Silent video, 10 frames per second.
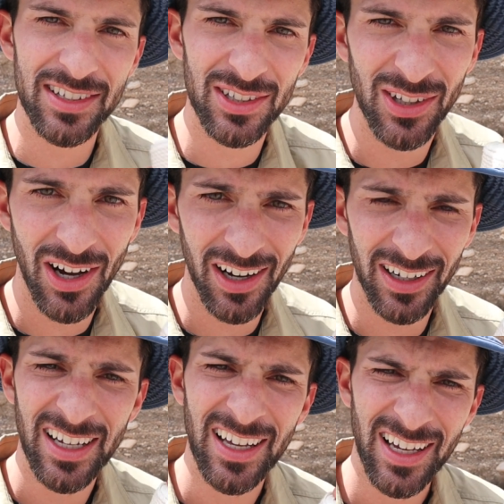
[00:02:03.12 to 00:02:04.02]
this
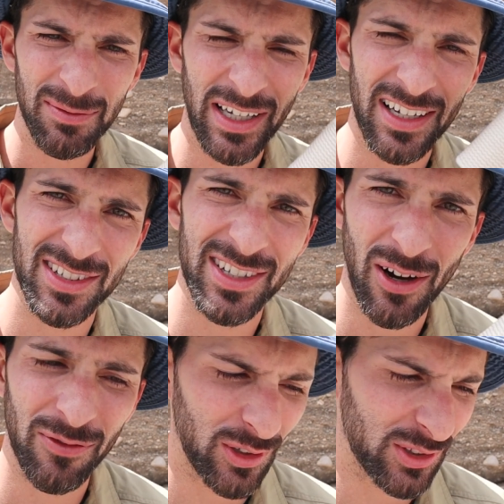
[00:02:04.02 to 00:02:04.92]
along because it's
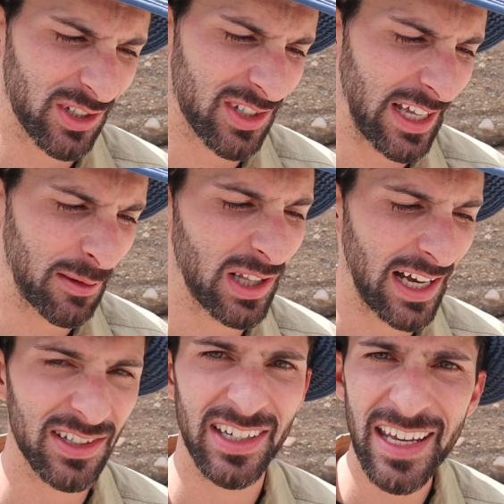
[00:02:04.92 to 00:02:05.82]
helpful to
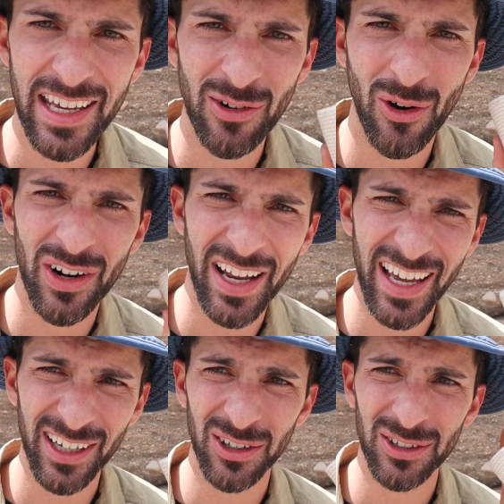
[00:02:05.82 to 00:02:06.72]
stabilize a knee or an
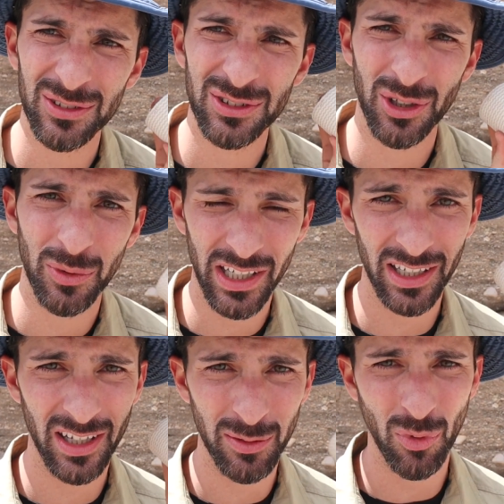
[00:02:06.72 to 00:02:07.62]
ankle so we
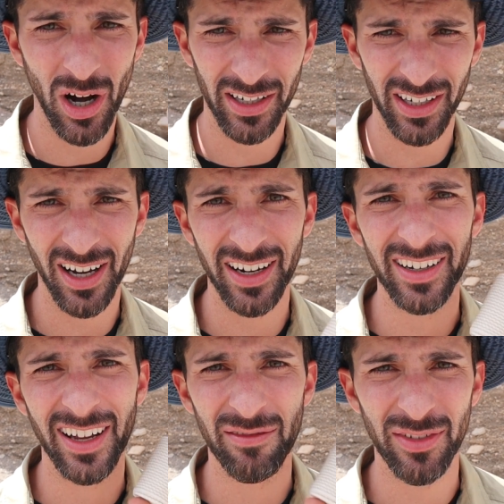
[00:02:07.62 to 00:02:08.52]
can keep walking on
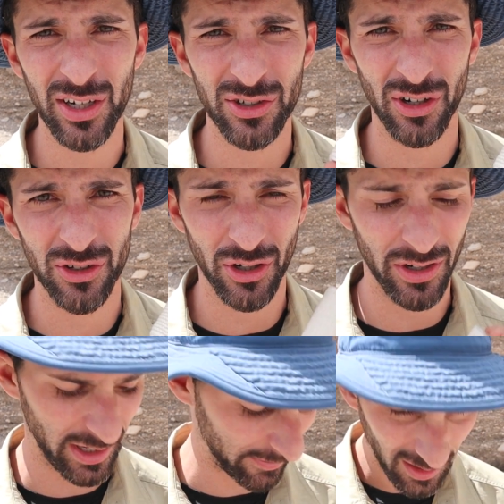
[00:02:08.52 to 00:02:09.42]
it and finish our
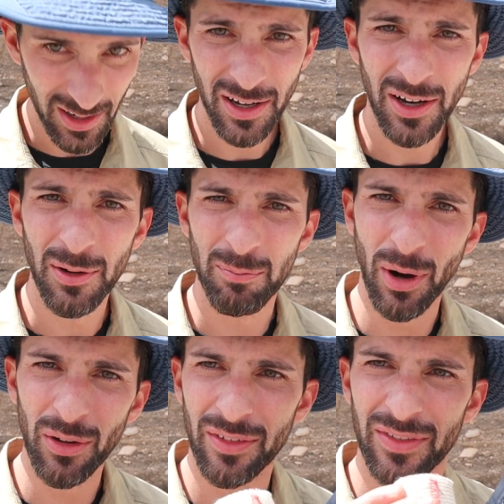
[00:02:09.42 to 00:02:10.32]
journey.
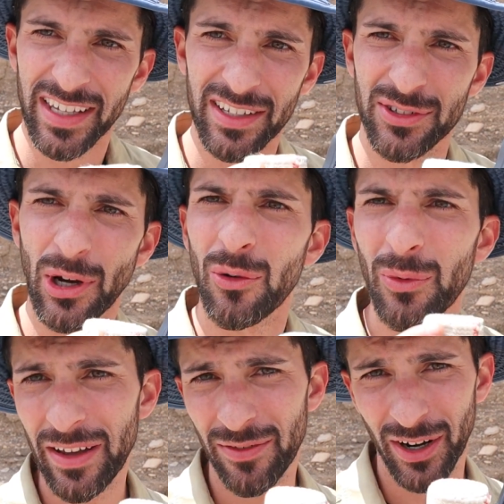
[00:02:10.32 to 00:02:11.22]
Both of these don't
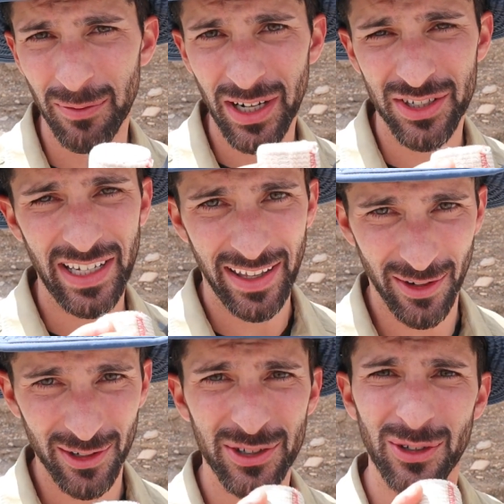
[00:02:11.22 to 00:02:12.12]
weigh very much
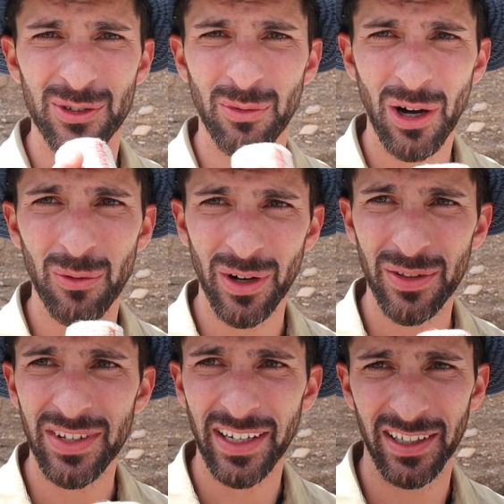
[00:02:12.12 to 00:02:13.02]
either, so it's well
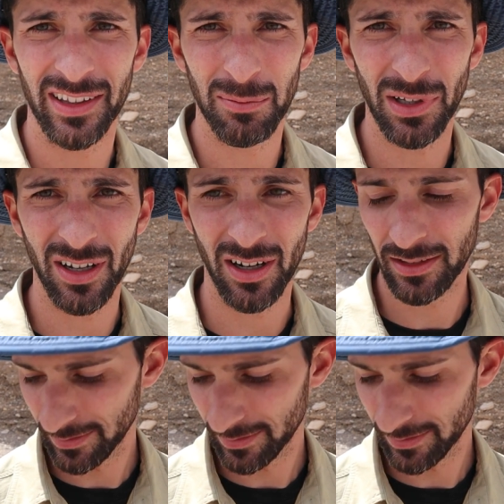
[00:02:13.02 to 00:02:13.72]
worth taking them along.